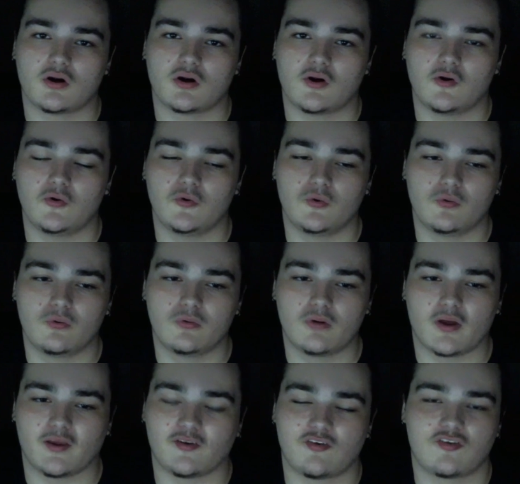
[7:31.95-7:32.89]
who
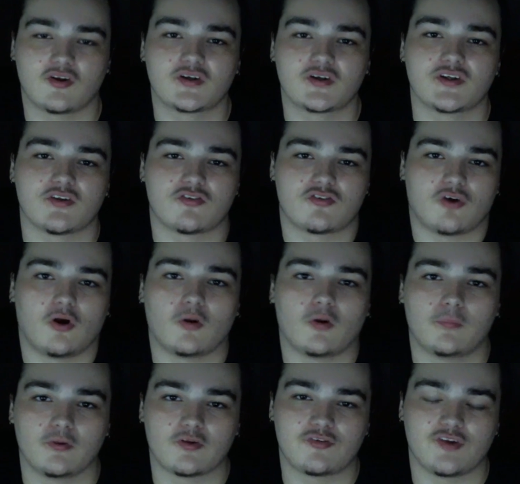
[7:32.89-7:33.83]
had such a strong
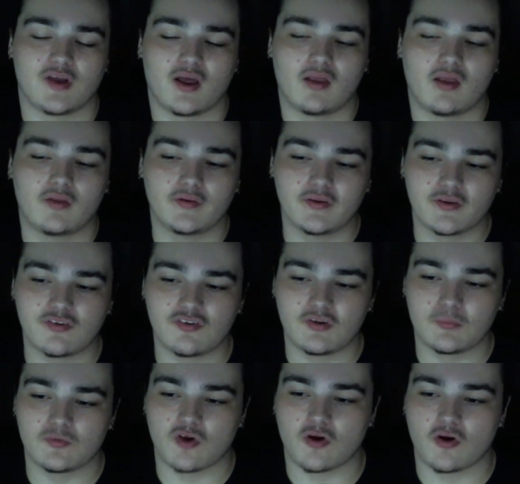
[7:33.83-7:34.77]
personality, it
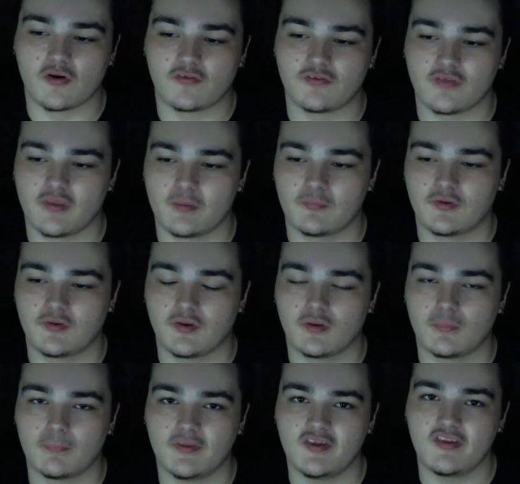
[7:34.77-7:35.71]
seems hard for them to
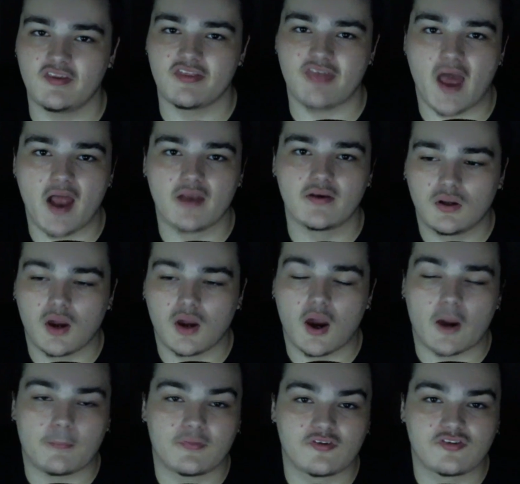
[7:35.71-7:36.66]
be that
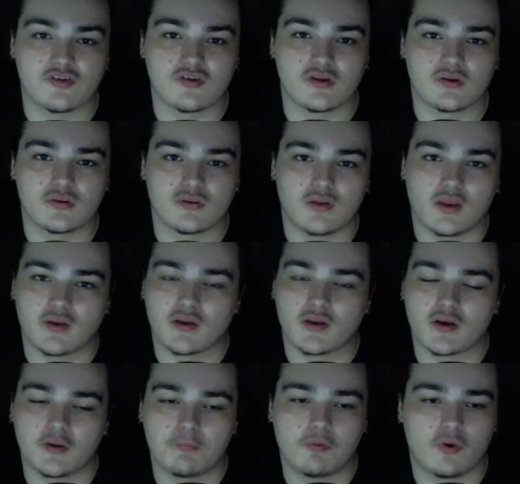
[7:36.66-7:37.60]
opposite at
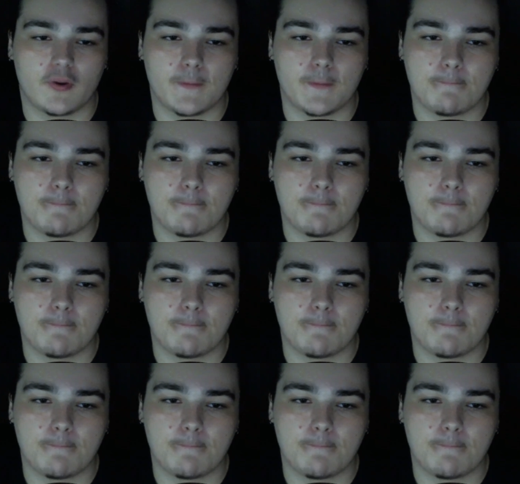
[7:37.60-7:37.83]
any point.